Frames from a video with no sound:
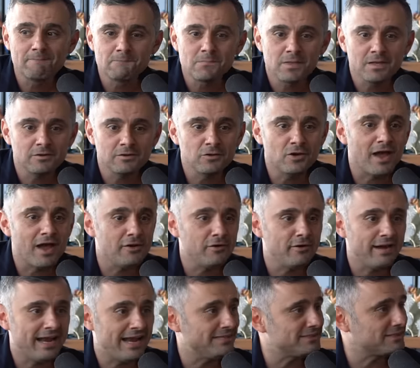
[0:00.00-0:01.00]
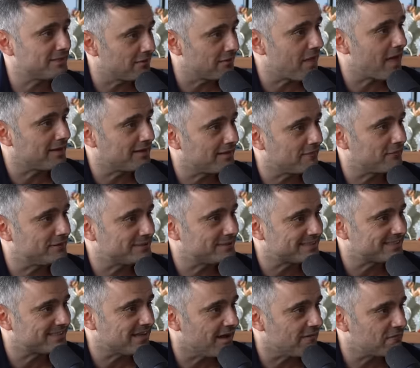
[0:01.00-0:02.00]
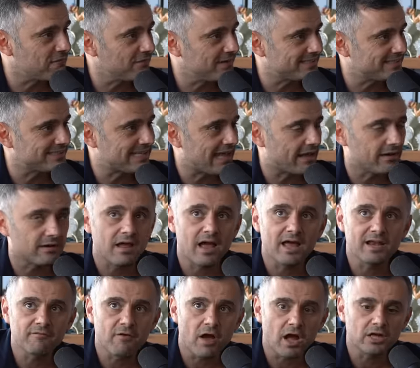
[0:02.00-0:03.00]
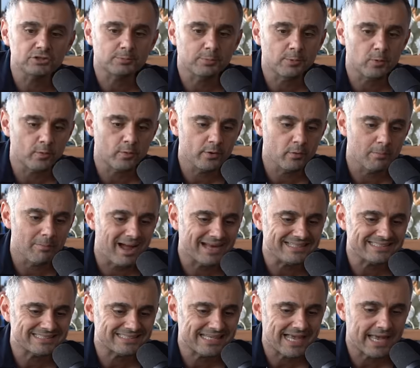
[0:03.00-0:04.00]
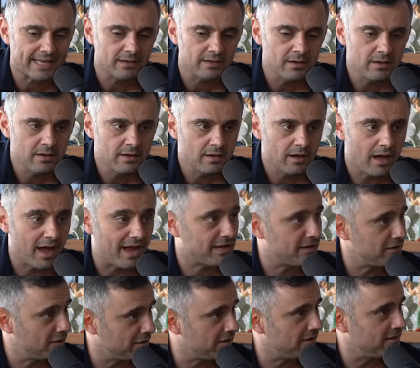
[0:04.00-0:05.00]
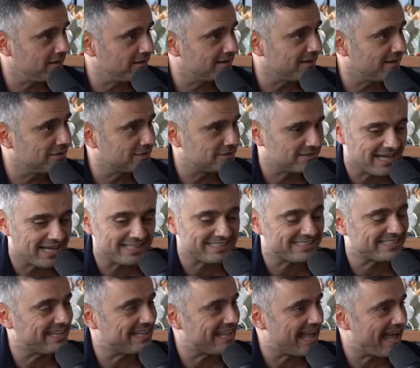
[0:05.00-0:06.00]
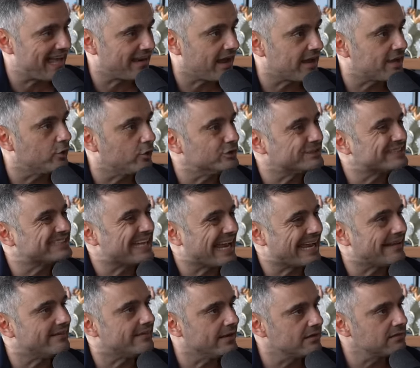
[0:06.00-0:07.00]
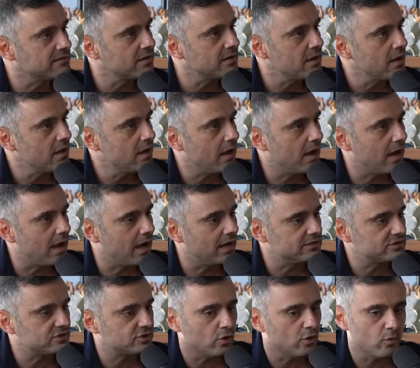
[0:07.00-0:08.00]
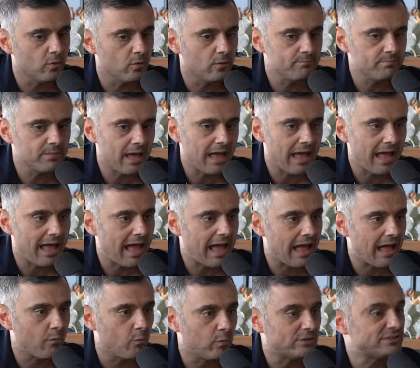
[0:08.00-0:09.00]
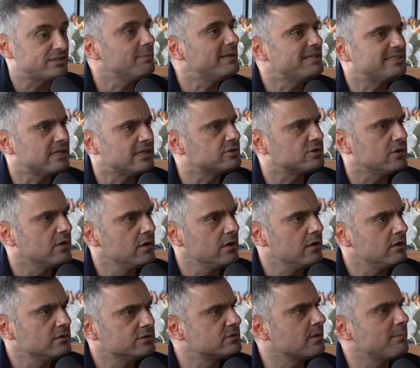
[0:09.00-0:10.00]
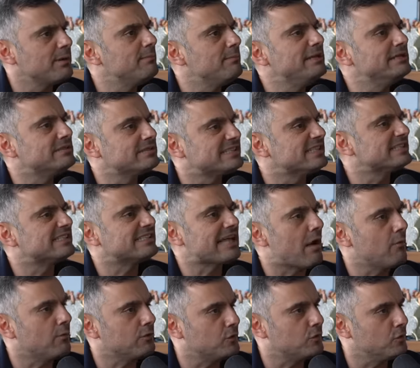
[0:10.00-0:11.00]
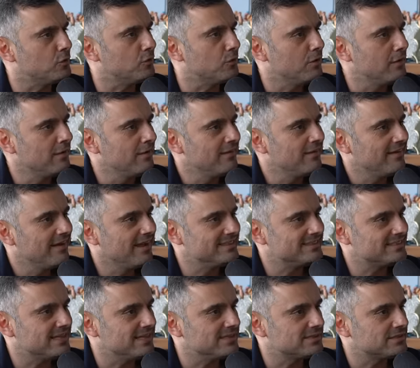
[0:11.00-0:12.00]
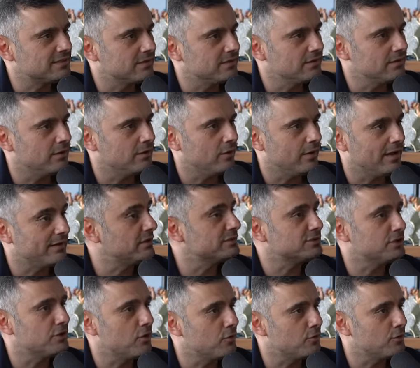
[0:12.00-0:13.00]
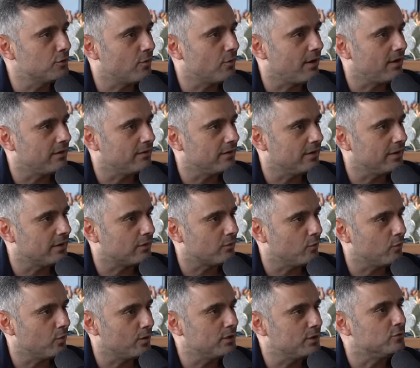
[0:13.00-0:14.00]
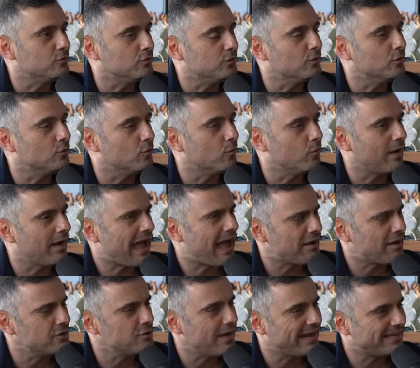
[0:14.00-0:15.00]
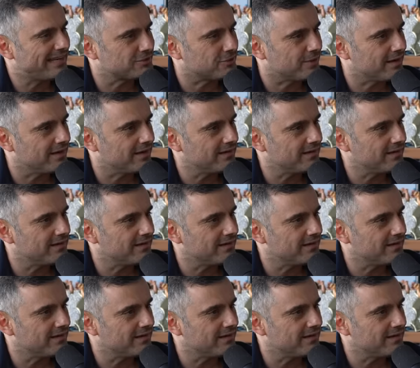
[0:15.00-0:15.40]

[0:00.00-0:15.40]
you got your hands in a lot of different stuff. It's that kind of entrepreneurial mindset. I can uh, uh, attest to that. I understand it. Uh, so when somebody says somebody meets, sits down with you and says, you know, and doesn't know who you are, they're like, what do you do? How do you answer it?